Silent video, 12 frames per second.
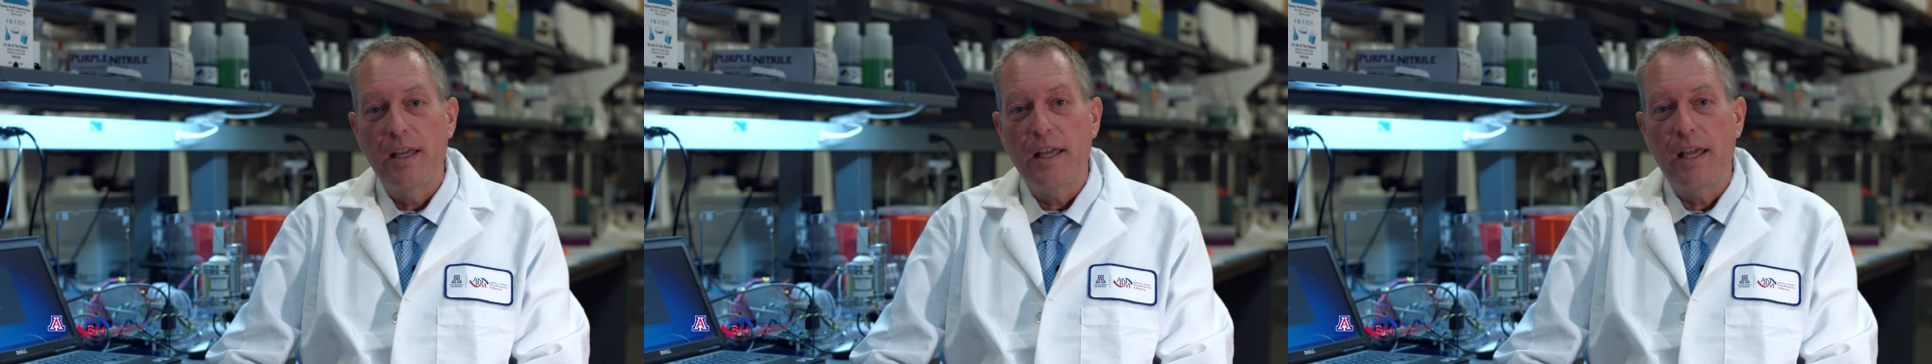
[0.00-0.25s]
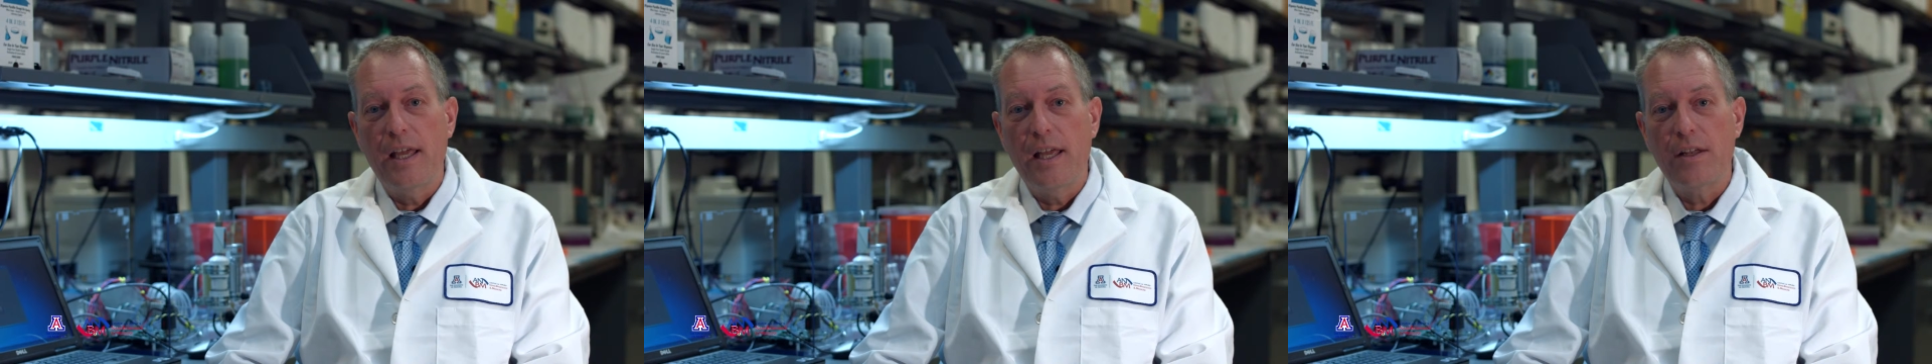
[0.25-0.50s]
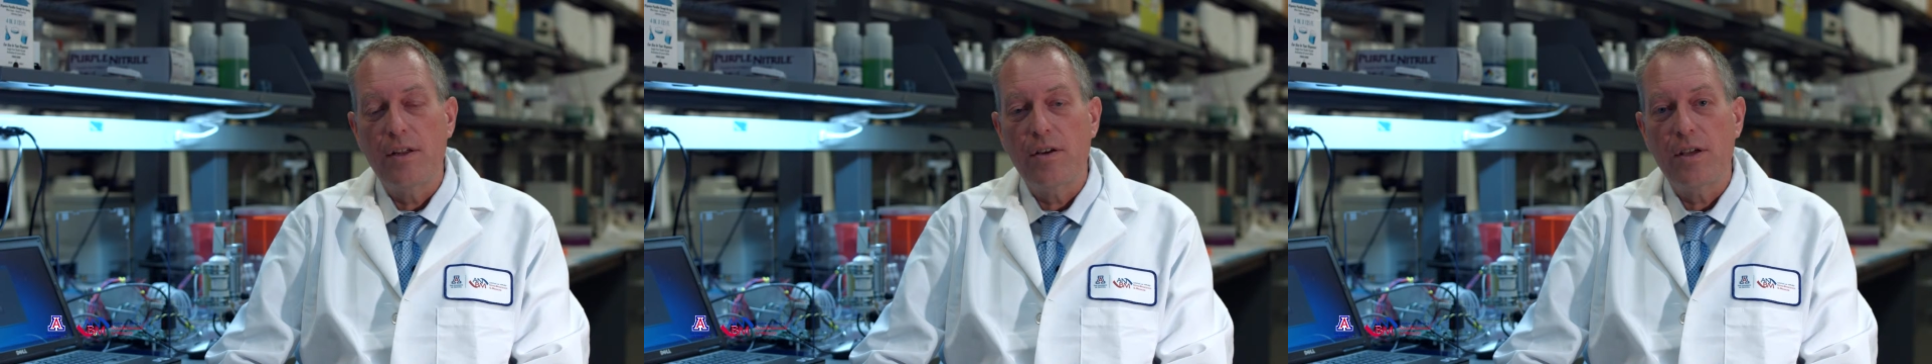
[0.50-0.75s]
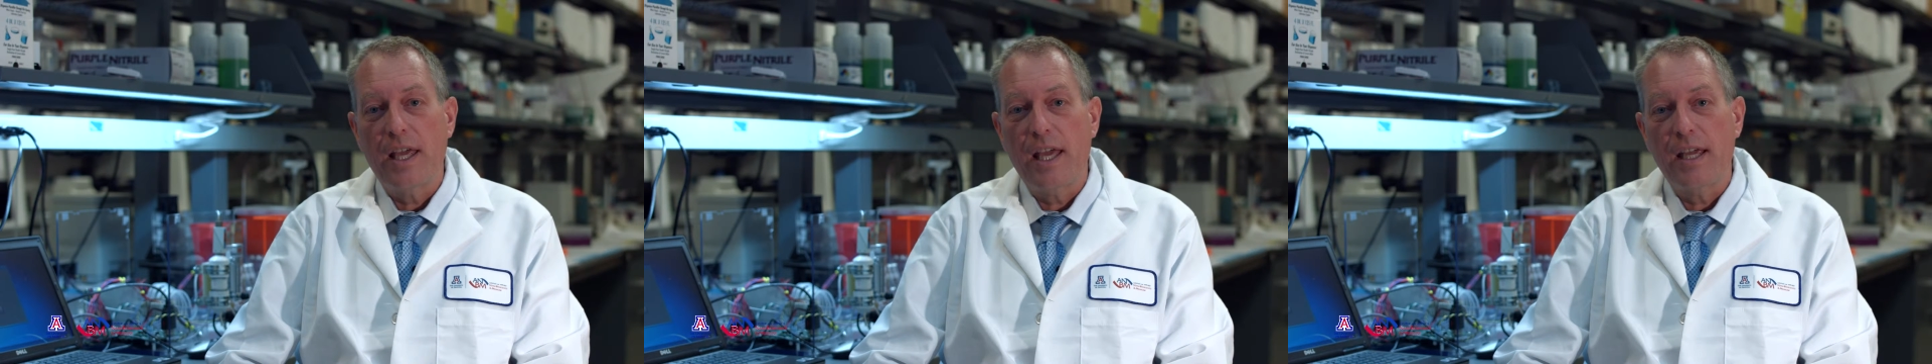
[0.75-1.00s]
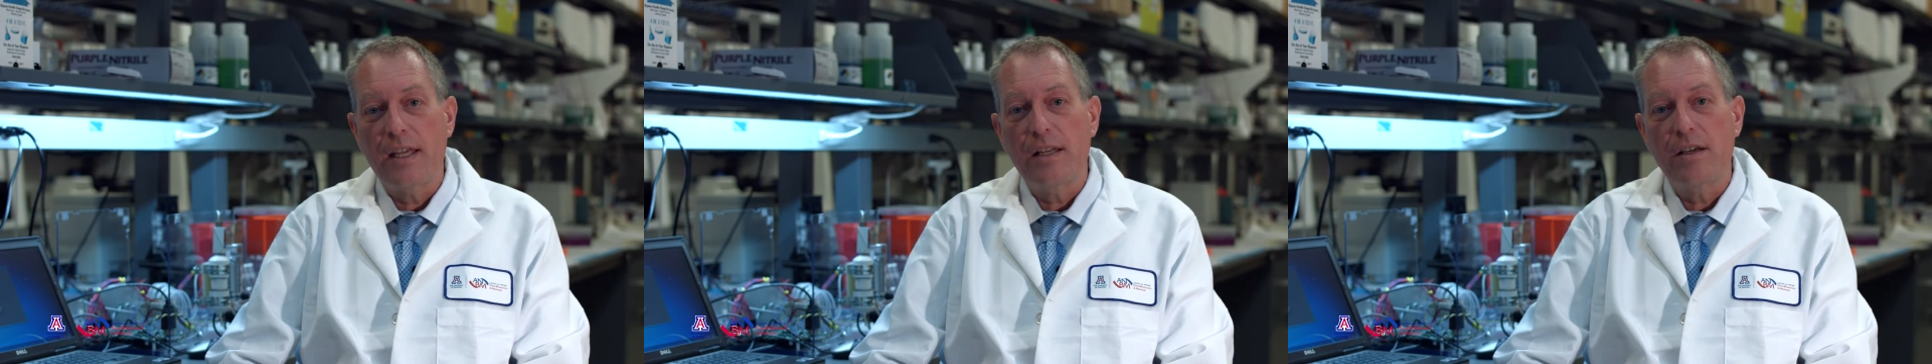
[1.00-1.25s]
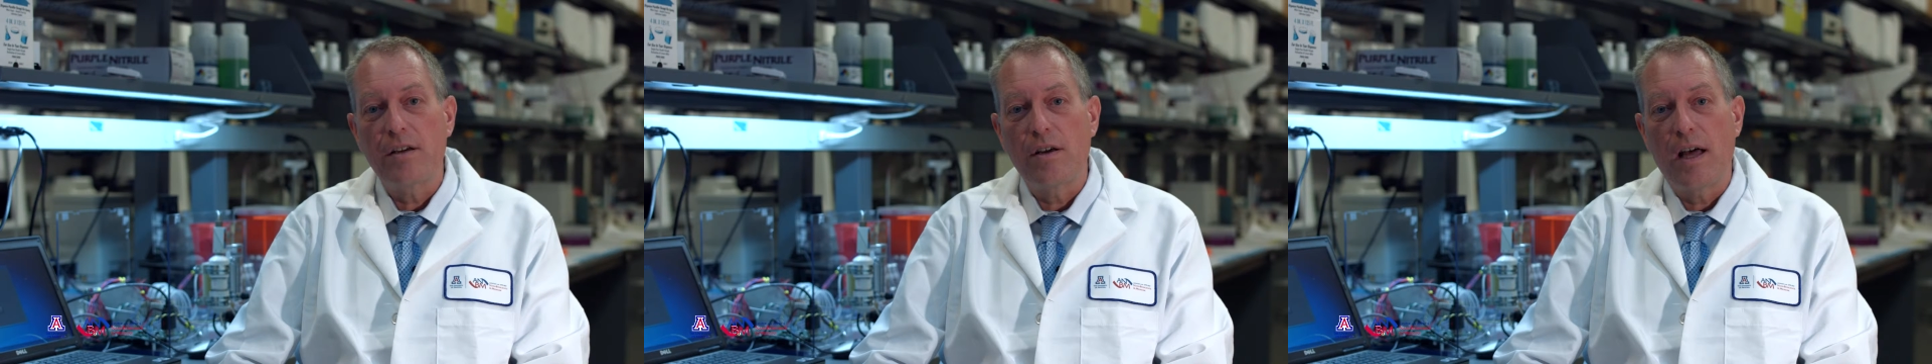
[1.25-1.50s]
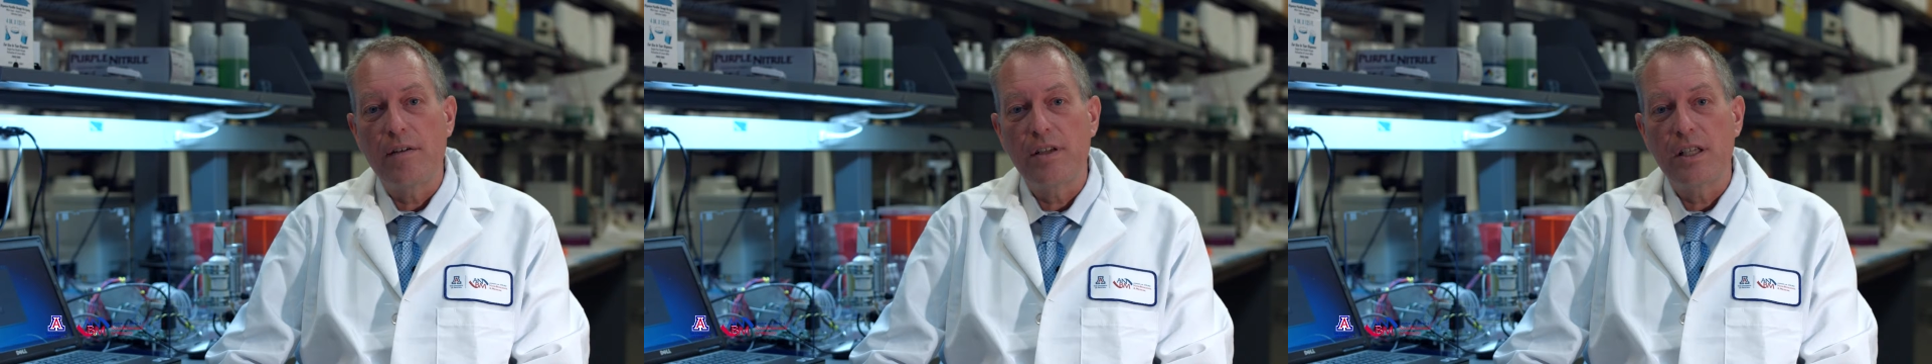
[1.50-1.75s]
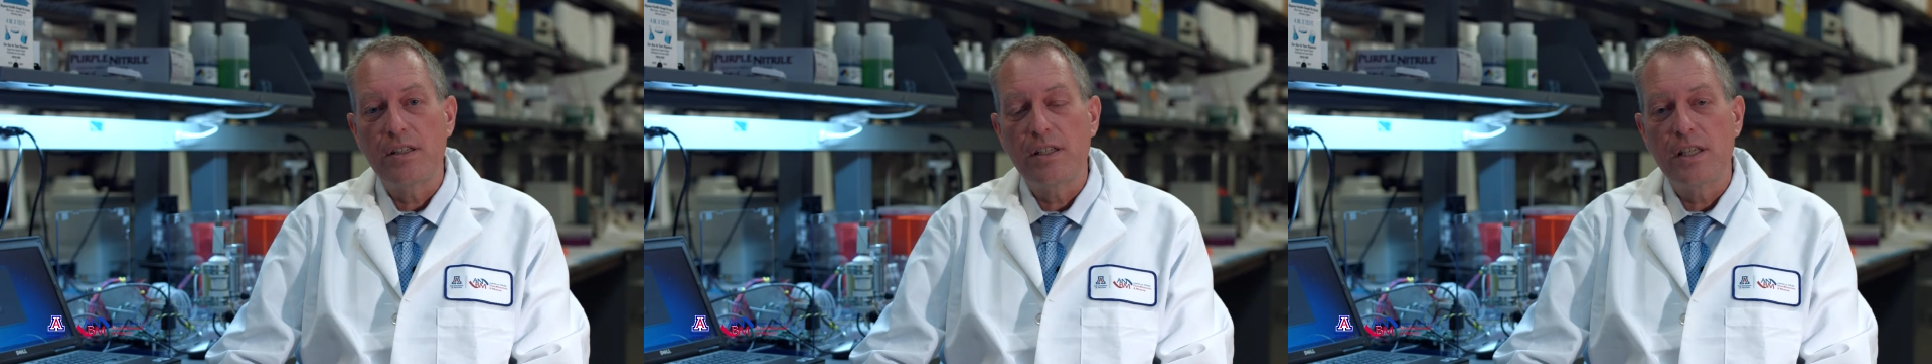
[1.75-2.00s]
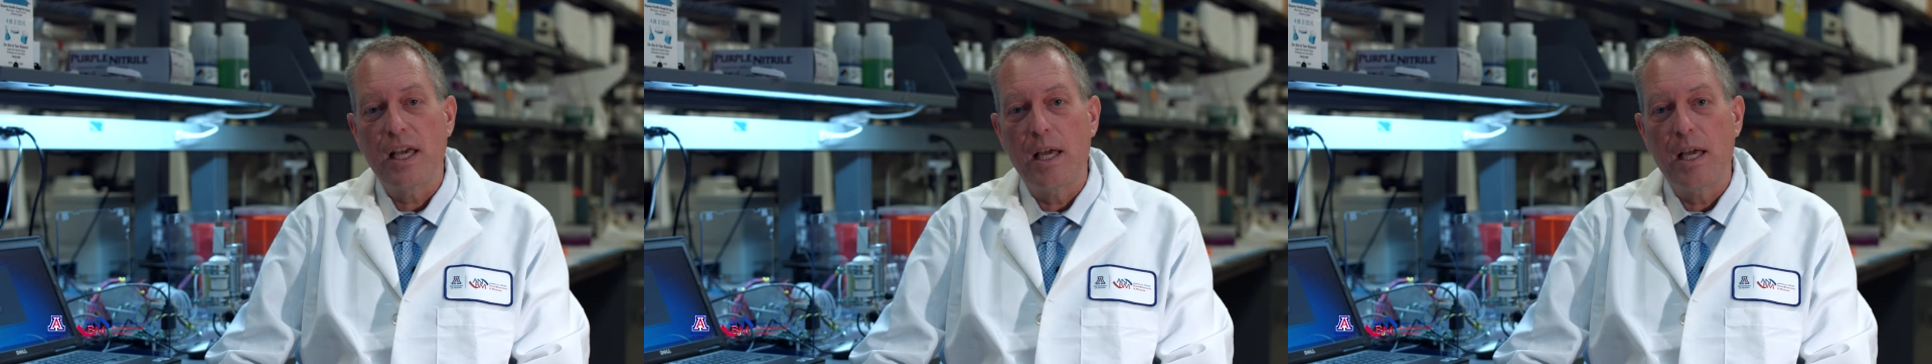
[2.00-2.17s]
And again, having the